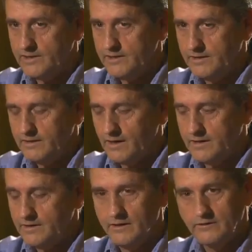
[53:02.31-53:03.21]

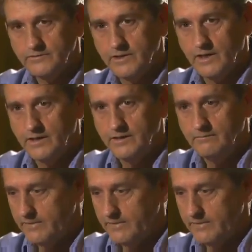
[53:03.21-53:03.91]
88 hours a day